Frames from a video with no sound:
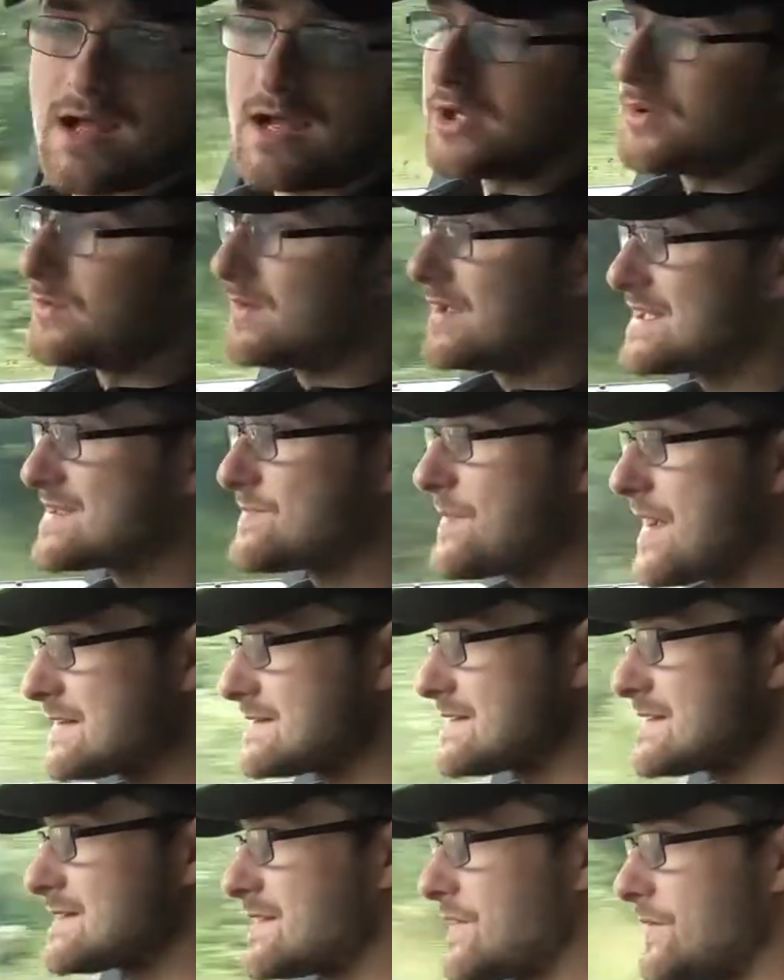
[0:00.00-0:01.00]
how you would
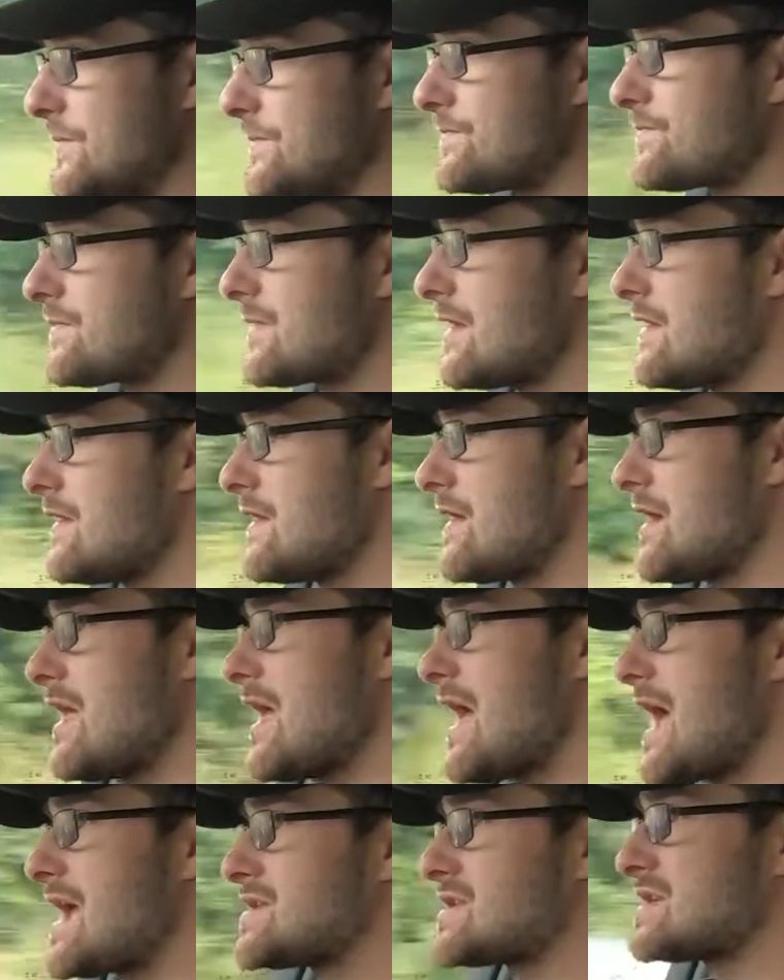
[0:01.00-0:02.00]
expect it
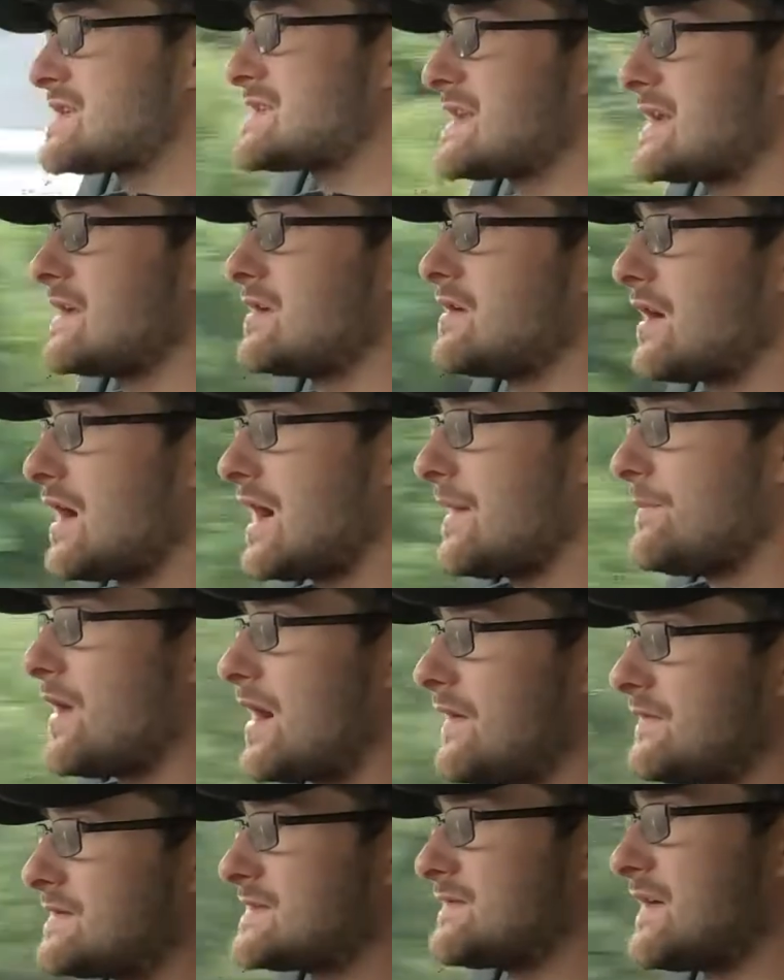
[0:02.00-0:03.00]
to. As you can see, I'm
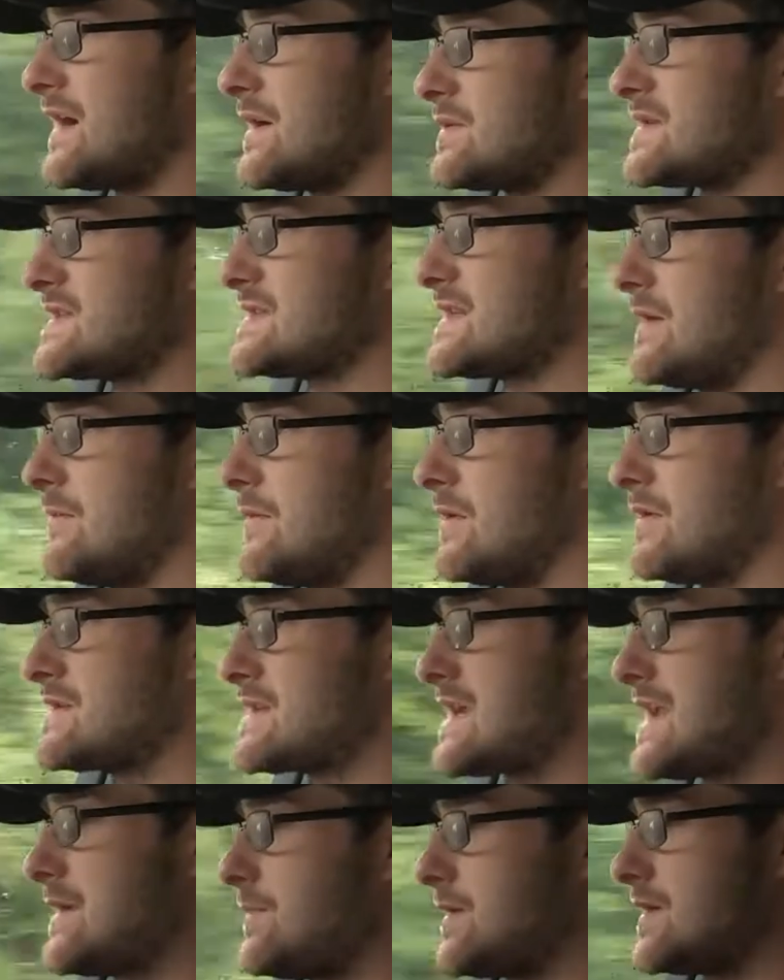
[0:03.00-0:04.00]
not having to find the steering wheel
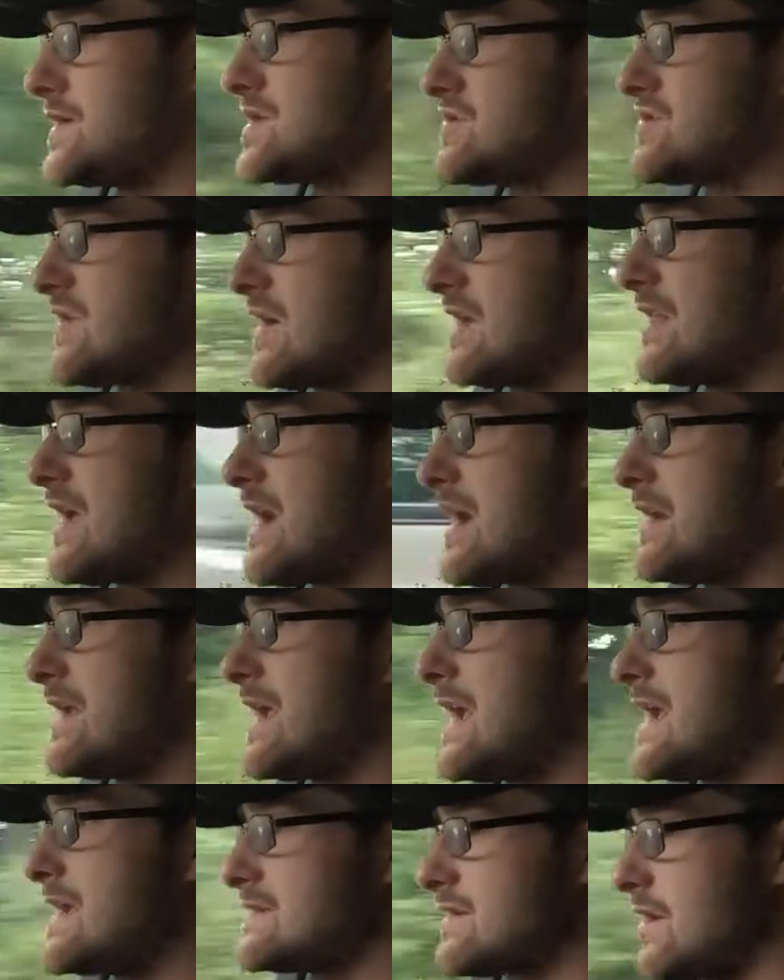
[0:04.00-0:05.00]
to keep it in a straight line,
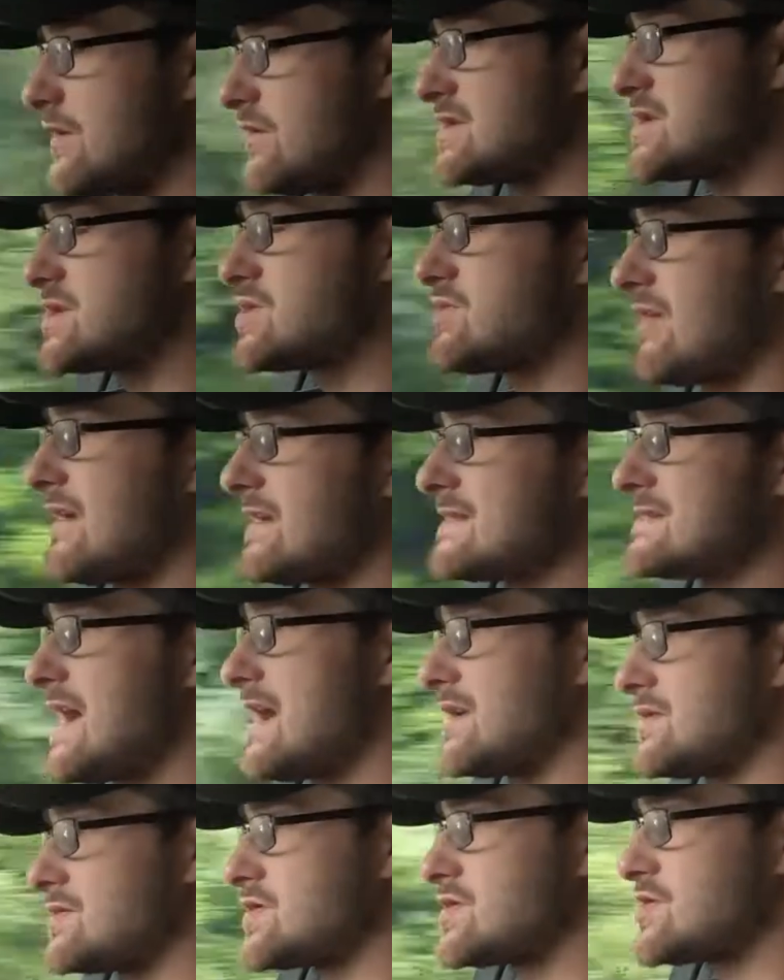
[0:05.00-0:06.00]
it is going straight
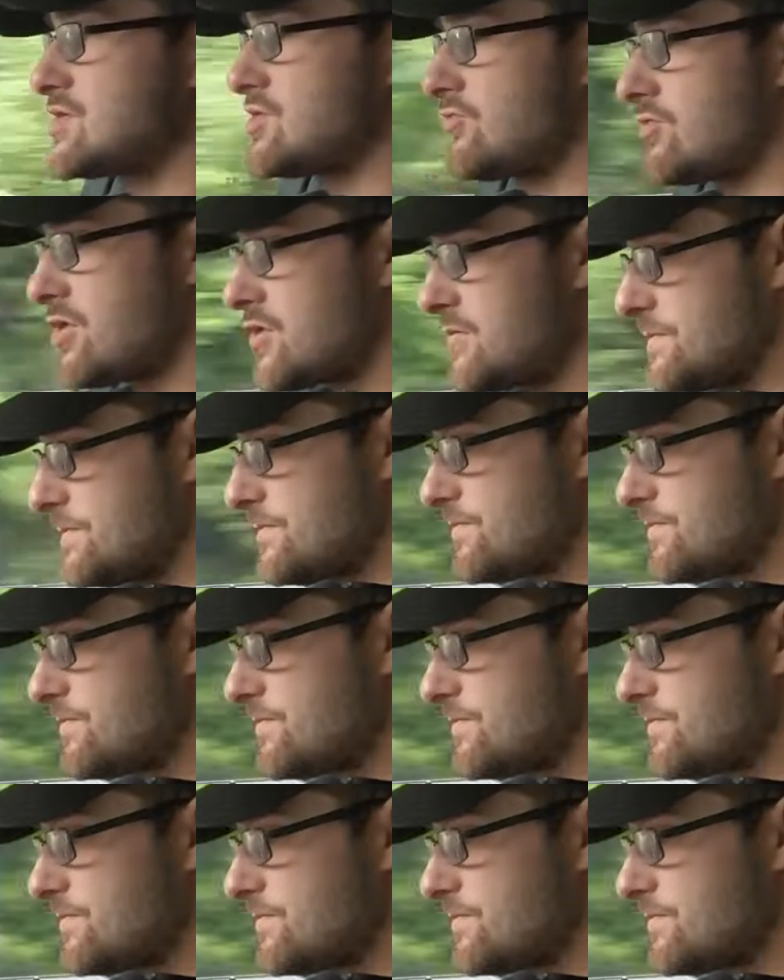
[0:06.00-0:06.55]
and true.